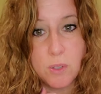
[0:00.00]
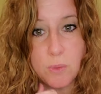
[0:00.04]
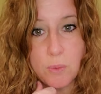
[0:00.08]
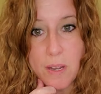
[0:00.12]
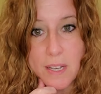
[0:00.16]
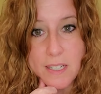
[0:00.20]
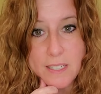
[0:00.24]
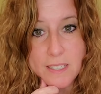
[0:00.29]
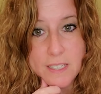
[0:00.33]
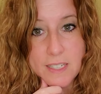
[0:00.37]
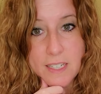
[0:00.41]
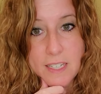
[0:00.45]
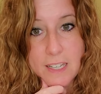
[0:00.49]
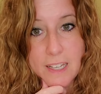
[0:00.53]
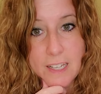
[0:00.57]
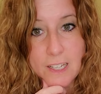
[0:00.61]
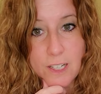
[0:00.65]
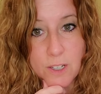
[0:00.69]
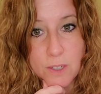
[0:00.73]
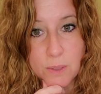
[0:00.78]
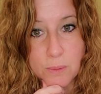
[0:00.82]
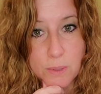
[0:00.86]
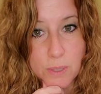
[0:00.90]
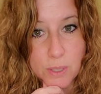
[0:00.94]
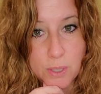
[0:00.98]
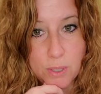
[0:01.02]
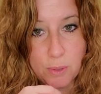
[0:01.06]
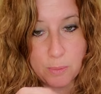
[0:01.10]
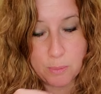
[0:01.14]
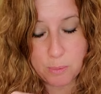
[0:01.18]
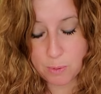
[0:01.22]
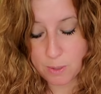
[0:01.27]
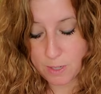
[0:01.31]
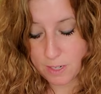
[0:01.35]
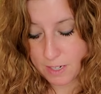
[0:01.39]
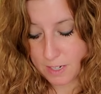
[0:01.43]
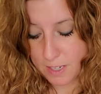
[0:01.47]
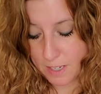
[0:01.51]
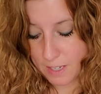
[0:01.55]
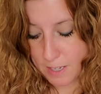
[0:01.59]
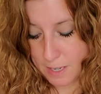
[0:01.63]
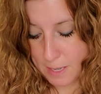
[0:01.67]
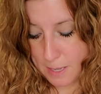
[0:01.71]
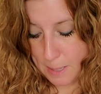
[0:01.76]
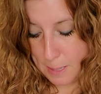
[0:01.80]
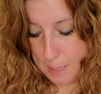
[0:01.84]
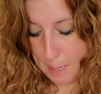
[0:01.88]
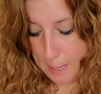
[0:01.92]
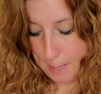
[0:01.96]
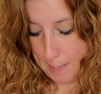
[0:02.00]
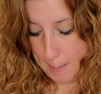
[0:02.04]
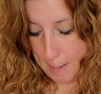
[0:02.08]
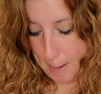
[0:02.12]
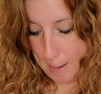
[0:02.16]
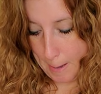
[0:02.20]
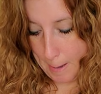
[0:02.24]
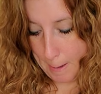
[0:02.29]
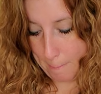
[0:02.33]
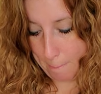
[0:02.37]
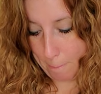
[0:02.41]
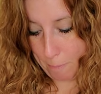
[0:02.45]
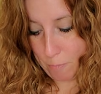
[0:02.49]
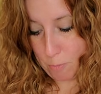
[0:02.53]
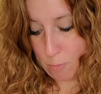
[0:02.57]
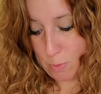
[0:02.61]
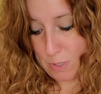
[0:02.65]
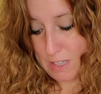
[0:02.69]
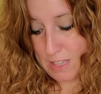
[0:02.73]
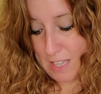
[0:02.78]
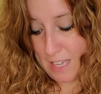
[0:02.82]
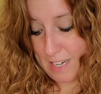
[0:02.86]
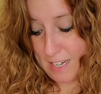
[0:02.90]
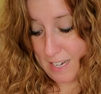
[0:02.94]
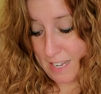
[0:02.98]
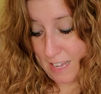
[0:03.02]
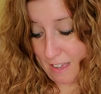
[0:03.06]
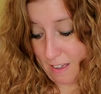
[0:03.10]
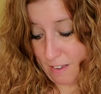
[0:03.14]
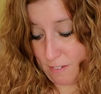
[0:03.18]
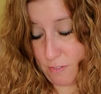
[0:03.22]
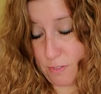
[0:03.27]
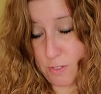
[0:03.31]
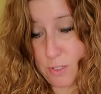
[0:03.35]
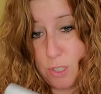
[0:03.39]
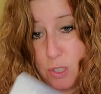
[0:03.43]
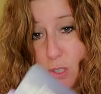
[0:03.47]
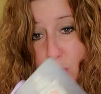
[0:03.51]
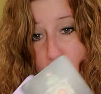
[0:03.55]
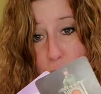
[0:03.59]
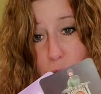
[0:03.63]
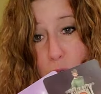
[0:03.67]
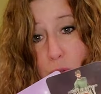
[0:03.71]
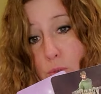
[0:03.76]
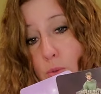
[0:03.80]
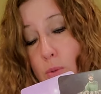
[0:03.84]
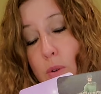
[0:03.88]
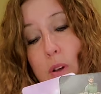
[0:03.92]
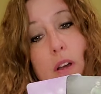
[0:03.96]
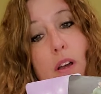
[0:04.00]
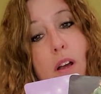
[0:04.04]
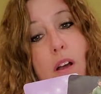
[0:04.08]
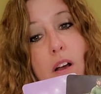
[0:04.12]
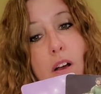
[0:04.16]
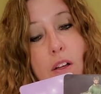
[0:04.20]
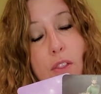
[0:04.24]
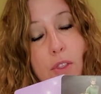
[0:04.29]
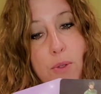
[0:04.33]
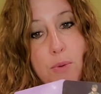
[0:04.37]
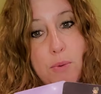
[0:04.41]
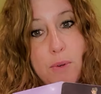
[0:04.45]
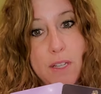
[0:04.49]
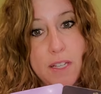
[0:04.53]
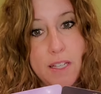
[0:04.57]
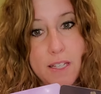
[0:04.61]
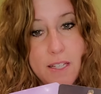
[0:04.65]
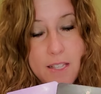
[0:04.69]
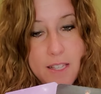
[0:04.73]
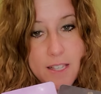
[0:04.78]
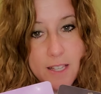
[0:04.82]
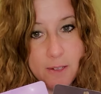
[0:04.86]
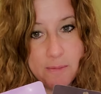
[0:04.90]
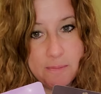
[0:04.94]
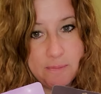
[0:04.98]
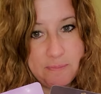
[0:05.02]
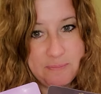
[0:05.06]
You're resting and you're recuperating. Um, we then have two threes,